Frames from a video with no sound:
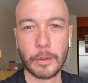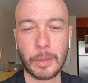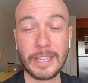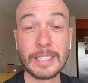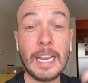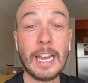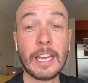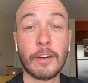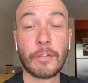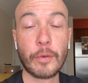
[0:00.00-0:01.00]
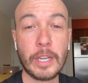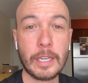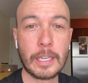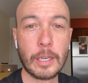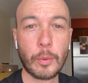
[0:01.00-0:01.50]
the place, and a
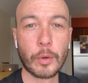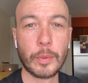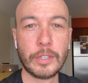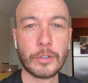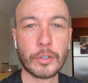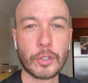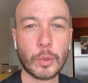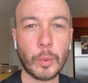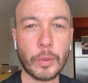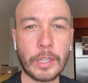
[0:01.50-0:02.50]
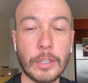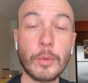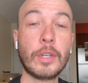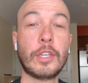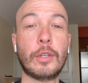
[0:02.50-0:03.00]
free keyword research tool that
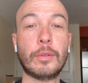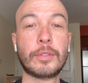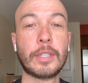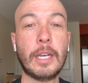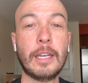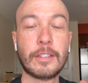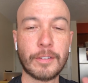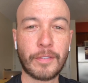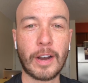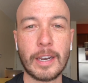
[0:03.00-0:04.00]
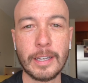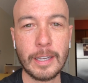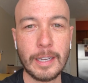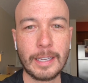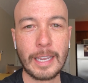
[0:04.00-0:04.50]
you can use to find
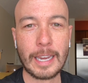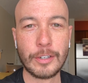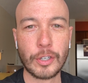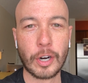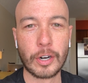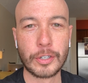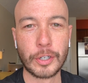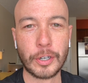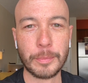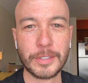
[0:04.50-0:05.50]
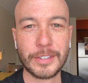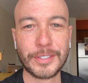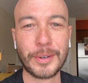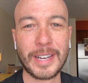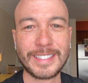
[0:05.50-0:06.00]
KGR terms.
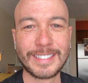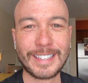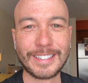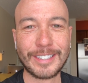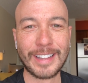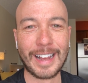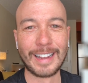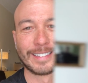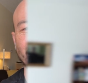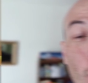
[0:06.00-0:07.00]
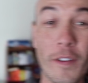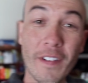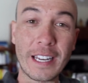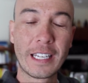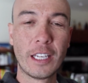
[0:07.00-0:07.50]
So let's get to that. You wanna
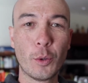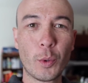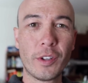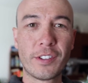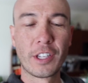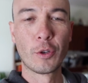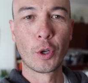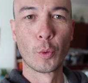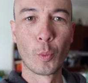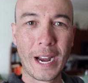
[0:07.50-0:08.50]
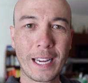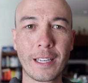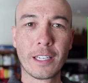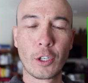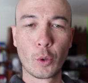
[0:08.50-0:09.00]
find keywords that you could
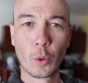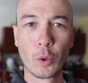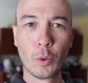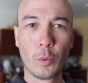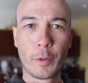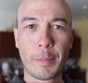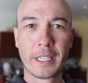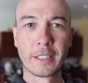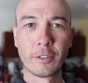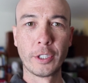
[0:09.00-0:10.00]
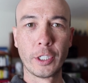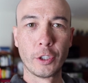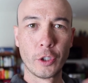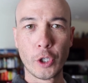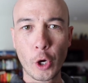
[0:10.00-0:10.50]
rank in Google with basically
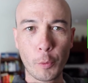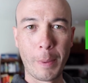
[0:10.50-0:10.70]
no